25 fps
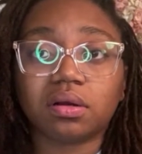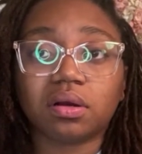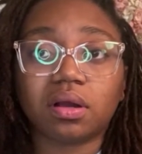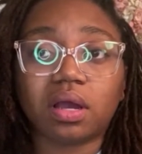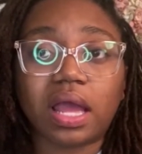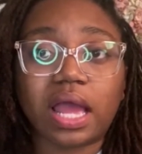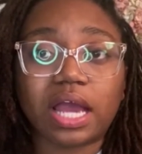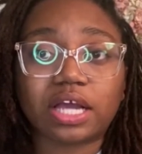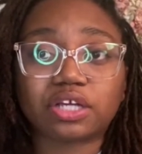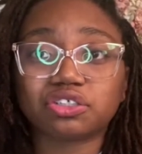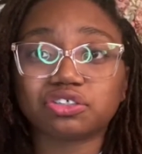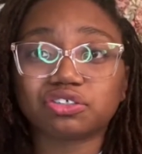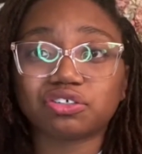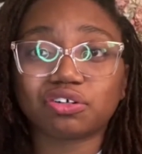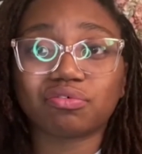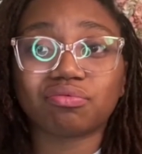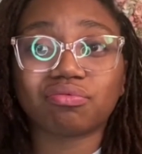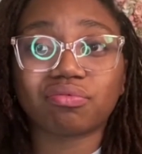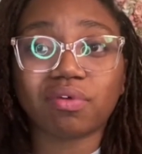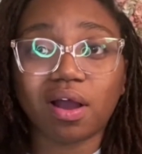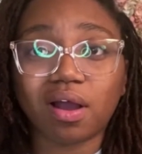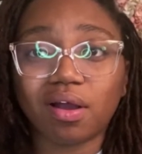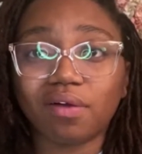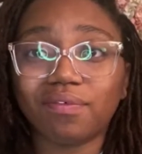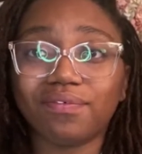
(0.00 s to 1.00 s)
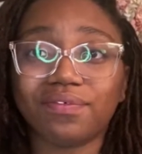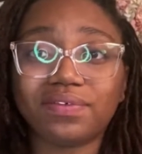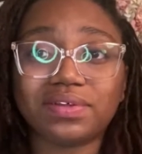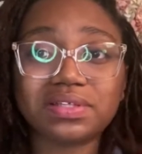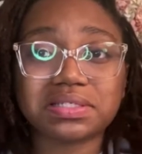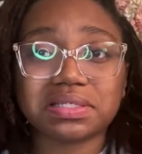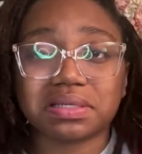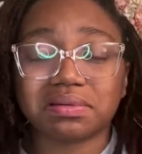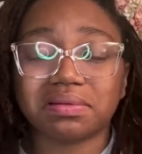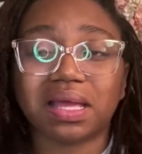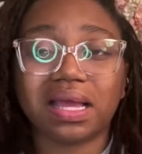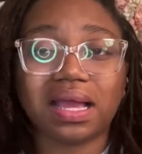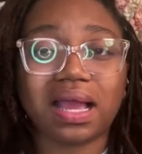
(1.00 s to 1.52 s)
extra rough. And
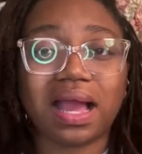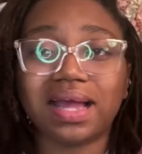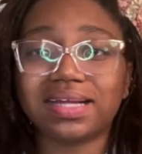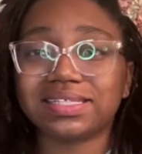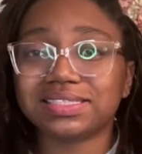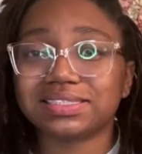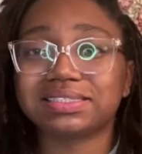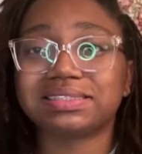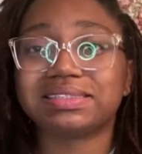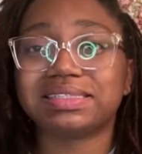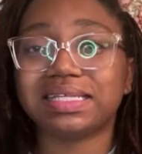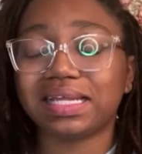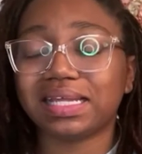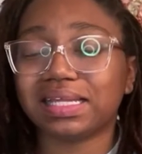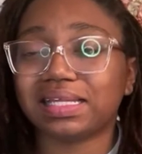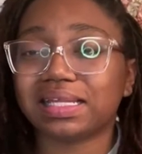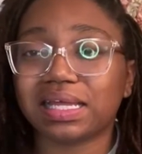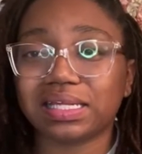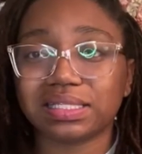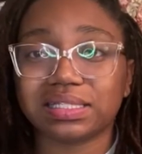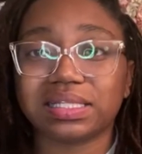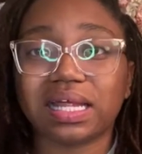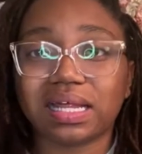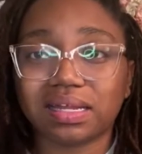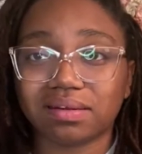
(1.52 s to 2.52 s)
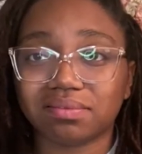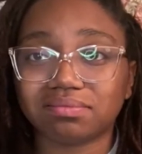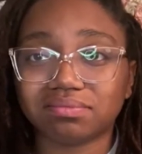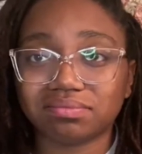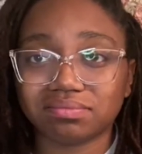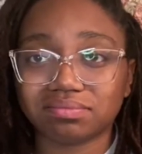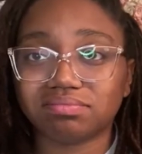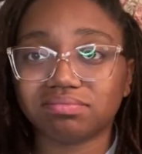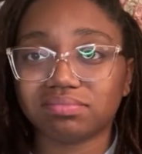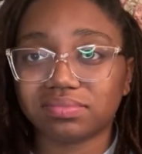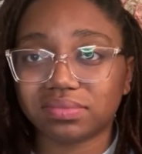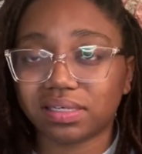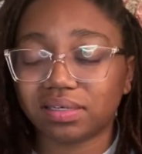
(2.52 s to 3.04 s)
so like, I just didn't like that.
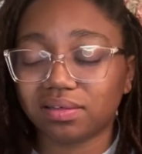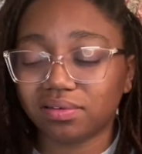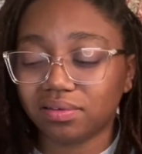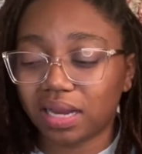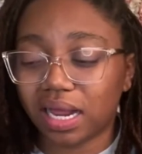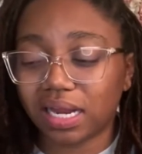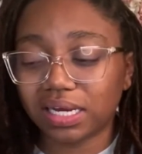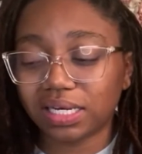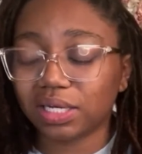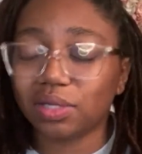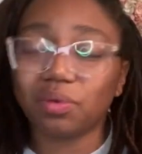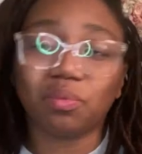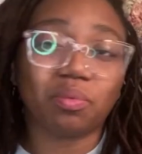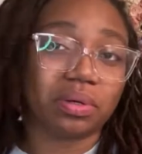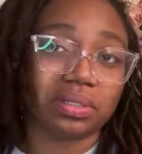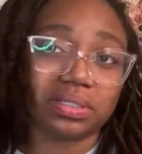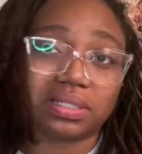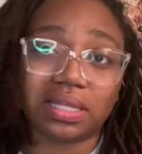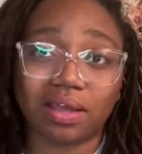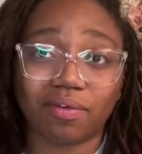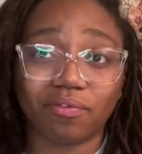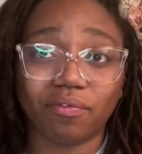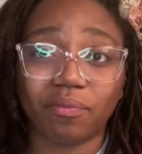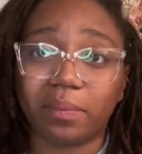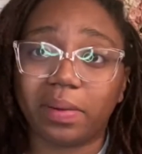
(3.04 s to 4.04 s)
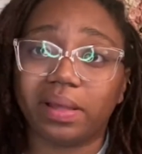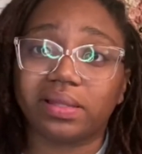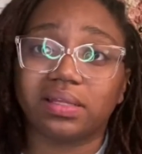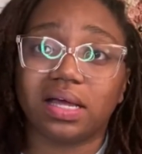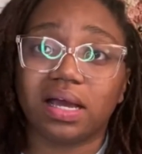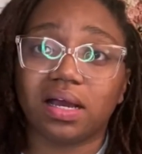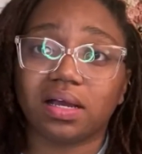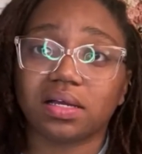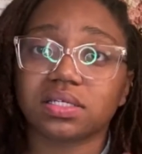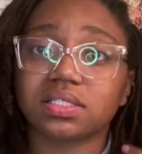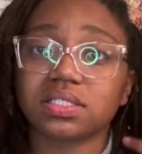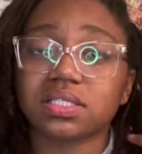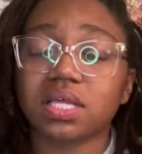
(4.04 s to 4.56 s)
I didn't want that for my
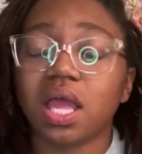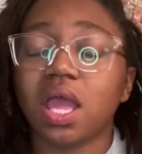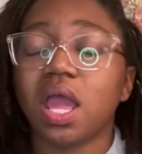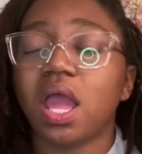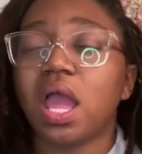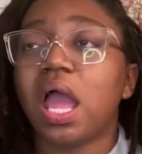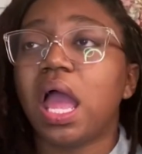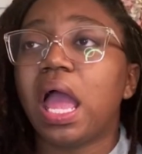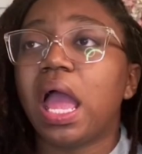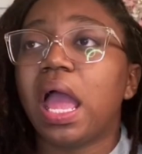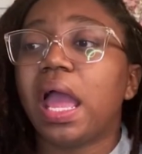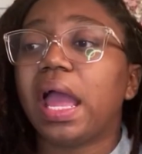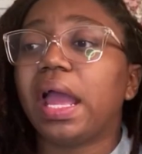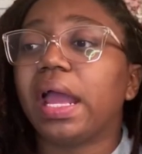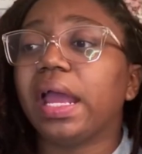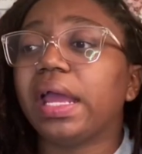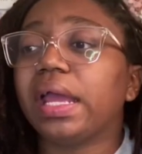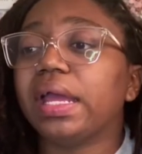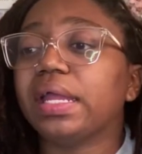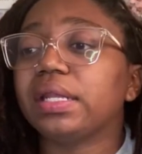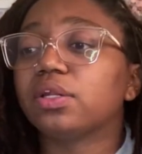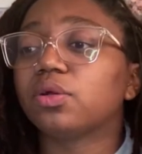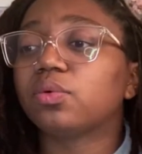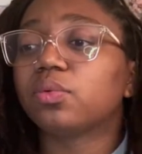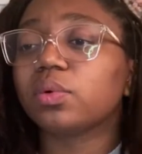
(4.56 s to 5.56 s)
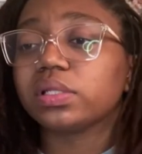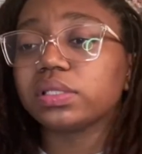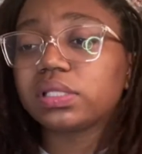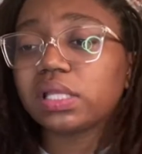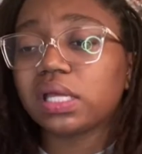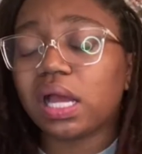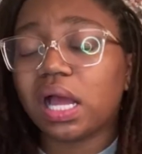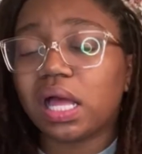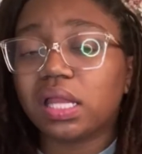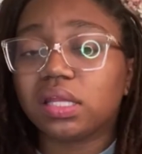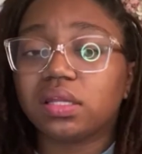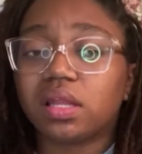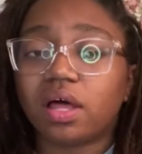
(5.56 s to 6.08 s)
locks. And the one thing
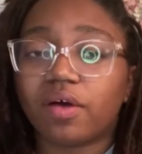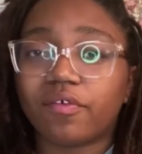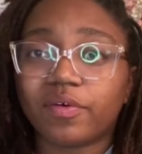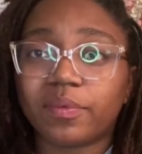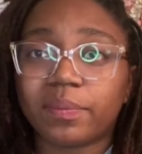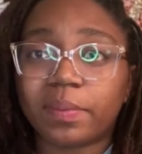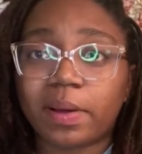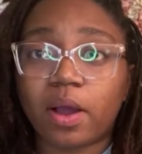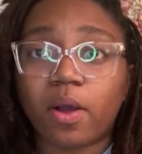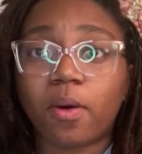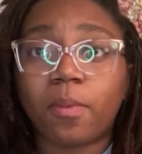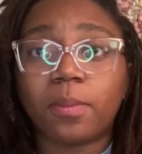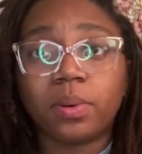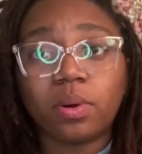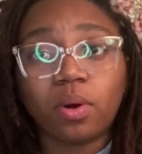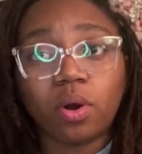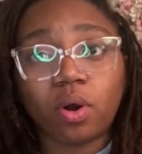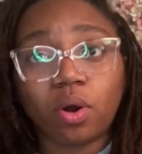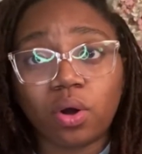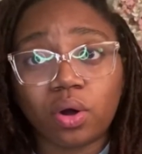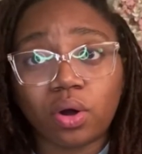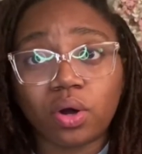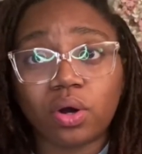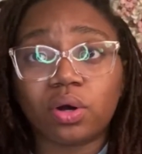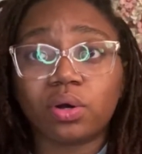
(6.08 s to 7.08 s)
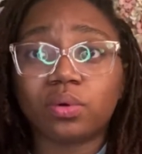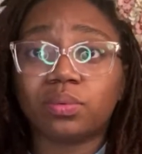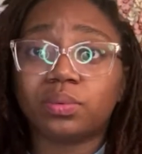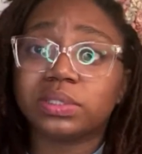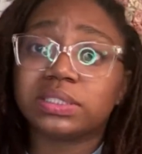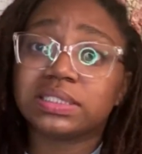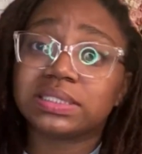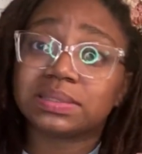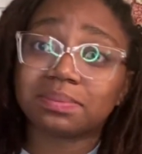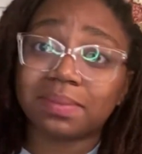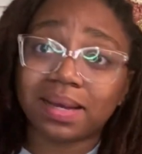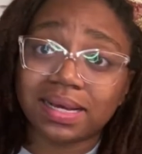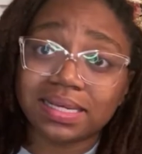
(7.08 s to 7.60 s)
I love about Paul, which
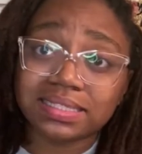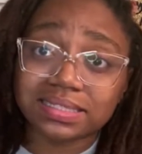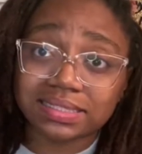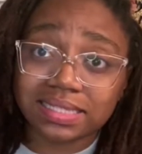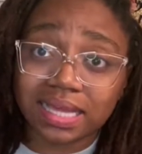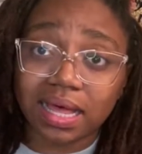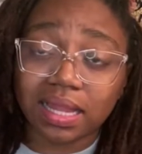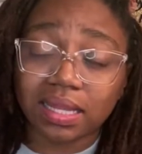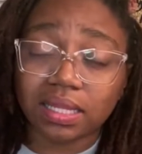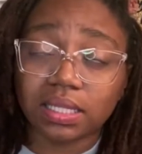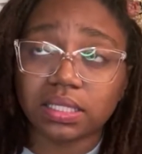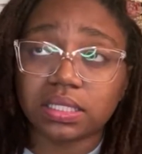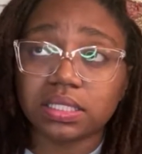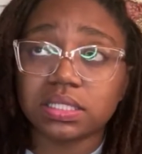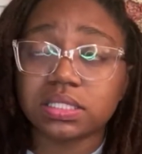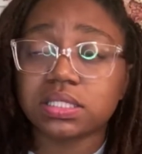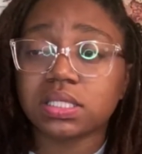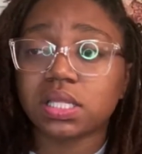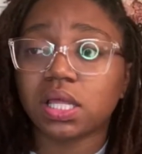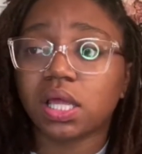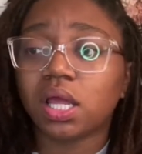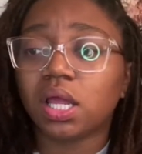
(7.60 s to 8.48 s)
is my stylist,